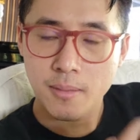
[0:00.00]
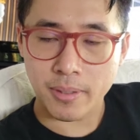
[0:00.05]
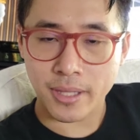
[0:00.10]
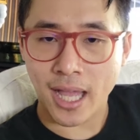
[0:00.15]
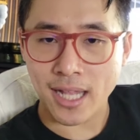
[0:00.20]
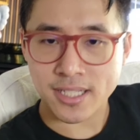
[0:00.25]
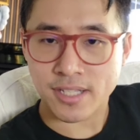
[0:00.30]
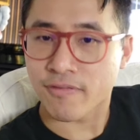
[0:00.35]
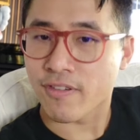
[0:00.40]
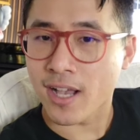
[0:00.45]

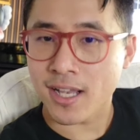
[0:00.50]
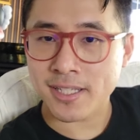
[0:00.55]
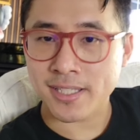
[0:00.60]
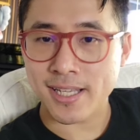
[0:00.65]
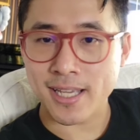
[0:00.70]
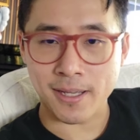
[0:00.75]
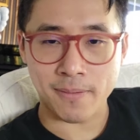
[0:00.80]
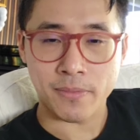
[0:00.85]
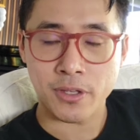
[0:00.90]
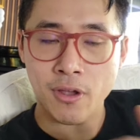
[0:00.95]
But that's the
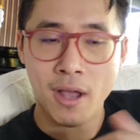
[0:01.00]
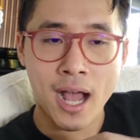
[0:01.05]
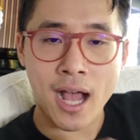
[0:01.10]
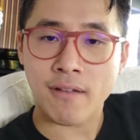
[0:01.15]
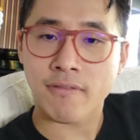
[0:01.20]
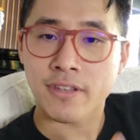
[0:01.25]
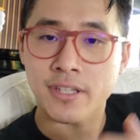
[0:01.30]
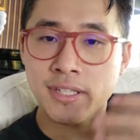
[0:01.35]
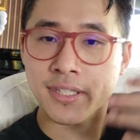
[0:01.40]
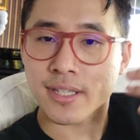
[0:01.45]
first thing. You
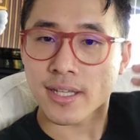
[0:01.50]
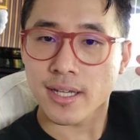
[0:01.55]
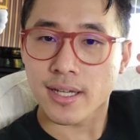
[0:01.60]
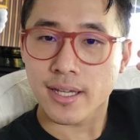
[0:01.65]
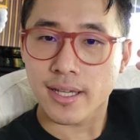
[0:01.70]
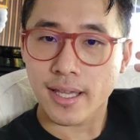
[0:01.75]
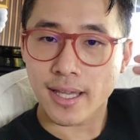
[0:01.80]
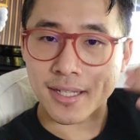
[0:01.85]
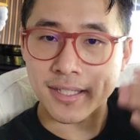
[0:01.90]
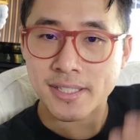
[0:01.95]
have this
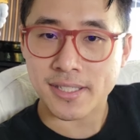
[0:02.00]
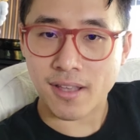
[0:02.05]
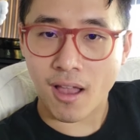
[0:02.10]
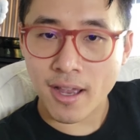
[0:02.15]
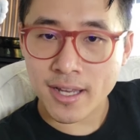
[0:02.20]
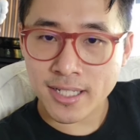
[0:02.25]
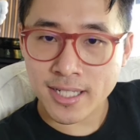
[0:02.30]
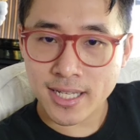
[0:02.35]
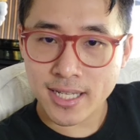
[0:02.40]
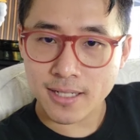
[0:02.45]

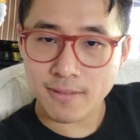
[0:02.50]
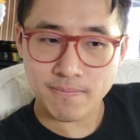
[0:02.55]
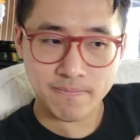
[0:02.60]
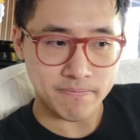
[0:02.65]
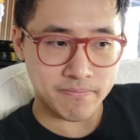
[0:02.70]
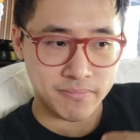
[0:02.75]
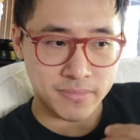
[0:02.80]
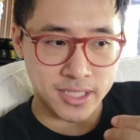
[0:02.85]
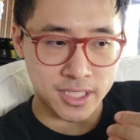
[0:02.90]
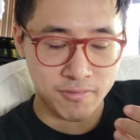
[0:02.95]
exciting,
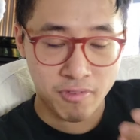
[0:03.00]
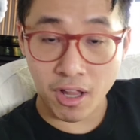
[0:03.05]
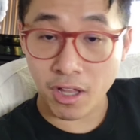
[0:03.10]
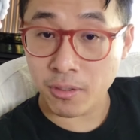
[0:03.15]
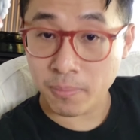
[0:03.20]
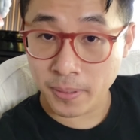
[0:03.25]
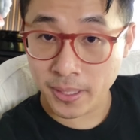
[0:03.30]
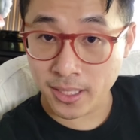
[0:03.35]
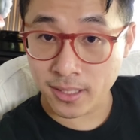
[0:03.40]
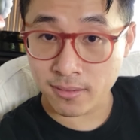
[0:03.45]

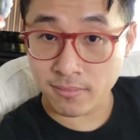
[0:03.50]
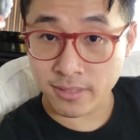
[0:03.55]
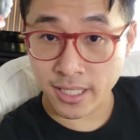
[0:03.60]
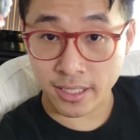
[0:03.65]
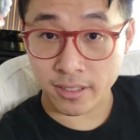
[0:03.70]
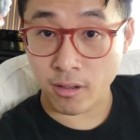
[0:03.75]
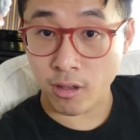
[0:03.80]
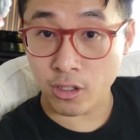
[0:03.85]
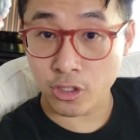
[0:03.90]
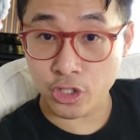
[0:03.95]
developing
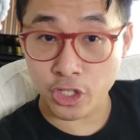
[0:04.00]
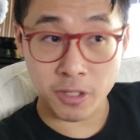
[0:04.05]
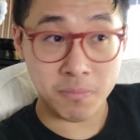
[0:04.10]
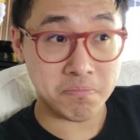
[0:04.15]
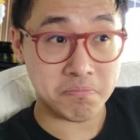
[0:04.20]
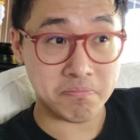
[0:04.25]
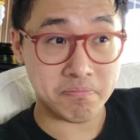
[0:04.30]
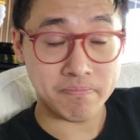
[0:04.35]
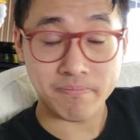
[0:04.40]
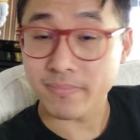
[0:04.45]
technology
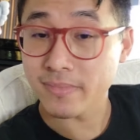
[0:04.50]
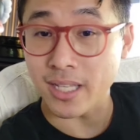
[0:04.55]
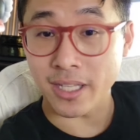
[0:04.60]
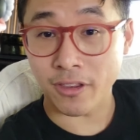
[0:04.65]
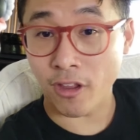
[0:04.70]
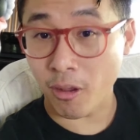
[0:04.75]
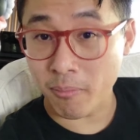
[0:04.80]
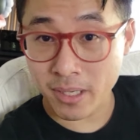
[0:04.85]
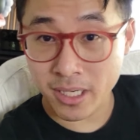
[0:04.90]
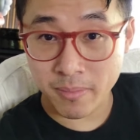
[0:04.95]

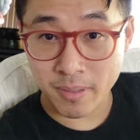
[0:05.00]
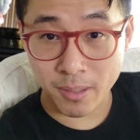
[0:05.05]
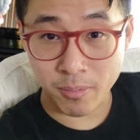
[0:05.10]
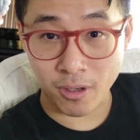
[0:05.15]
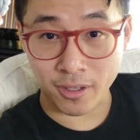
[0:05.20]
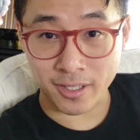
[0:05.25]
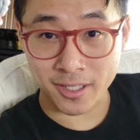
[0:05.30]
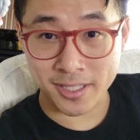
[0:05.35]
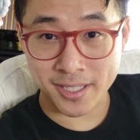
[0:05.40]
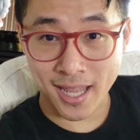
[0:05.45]
that not many
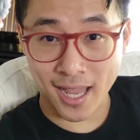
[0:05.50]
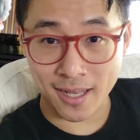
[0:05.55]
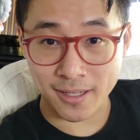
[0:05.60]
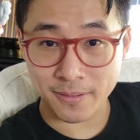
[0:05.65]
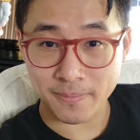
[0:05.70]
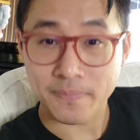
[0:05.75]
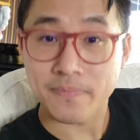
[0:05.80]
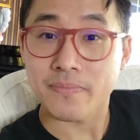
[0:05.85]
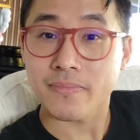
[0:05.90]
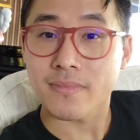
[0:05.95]
people understand,
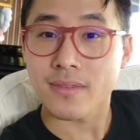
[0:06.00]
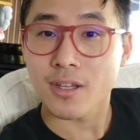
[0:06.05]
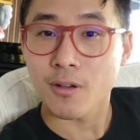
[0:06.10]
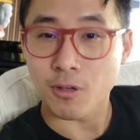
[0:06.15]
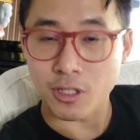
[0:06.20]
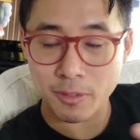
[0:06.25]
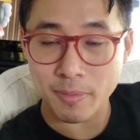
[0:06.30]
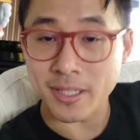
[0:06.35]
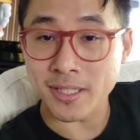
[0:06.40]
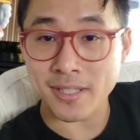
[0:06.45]

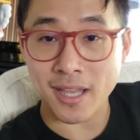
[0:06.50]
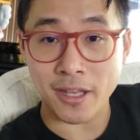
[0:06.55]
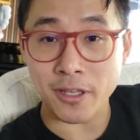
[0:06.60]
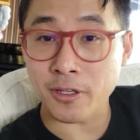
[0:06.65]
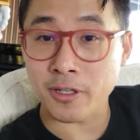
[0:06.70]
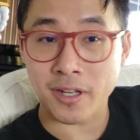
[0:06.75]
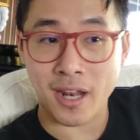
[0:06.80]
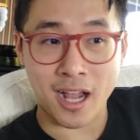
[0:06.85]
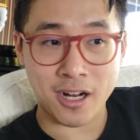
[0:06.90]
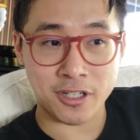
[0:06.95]
which means
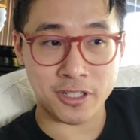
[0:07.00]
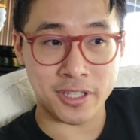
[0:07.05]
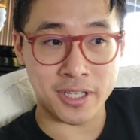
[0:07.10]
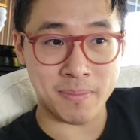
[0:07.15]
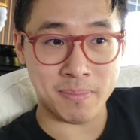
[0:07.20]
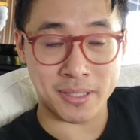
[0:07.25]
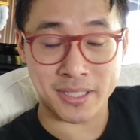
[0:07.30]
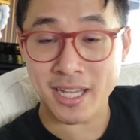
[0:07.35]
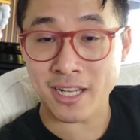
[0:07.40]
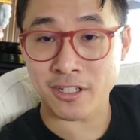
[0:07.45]
that you could
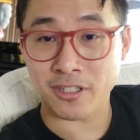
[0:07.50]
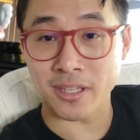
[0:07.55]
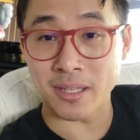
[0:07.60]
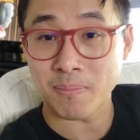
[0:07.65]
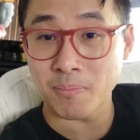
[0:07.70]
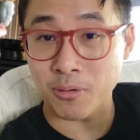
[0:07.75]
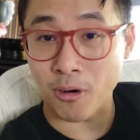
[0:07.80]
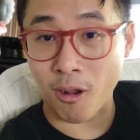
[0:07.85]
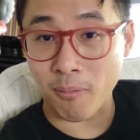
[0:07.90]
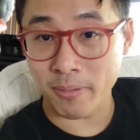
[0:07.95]
actually
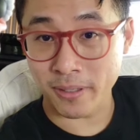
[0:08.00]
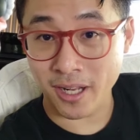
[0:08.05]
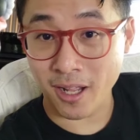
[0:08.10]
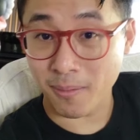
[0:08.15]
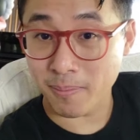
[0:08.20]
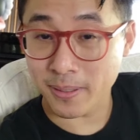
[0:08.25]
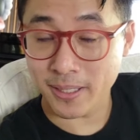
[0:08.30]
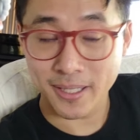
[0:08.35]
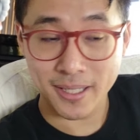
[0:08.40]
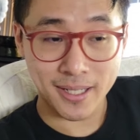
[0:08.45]
potentially prop it
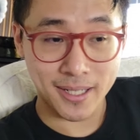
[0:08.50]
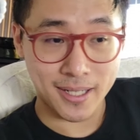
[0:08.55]
up